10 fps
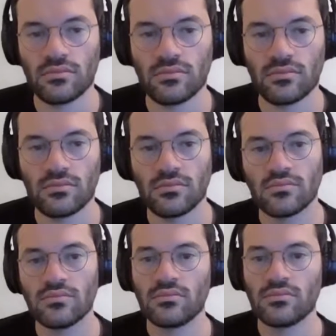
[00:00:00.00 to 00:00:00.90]

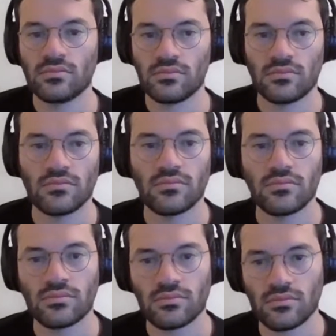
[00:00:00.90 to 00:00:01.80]

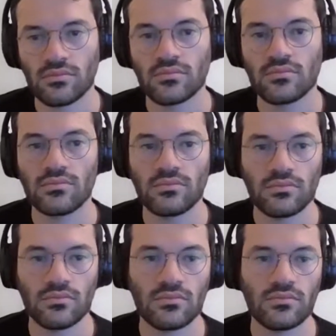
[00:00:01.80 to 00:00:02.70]

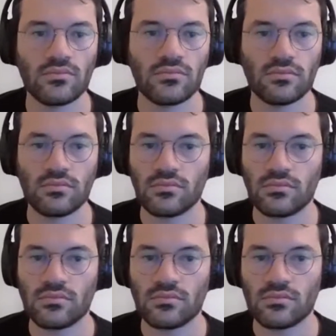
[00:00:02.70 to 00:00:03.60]

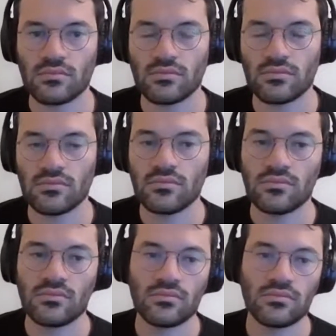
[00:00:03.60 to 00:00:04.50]

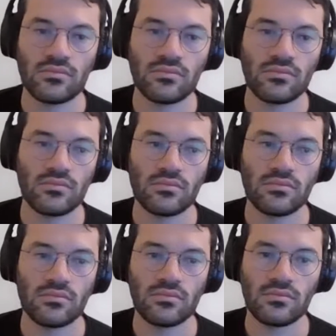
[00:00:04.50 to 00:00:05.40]

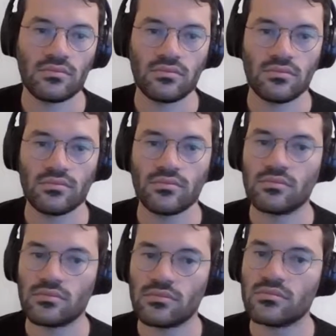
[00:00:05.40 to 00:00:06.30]

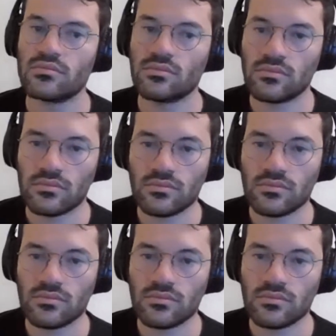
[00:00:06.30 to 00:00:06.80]
No words are spoken by the person on screen.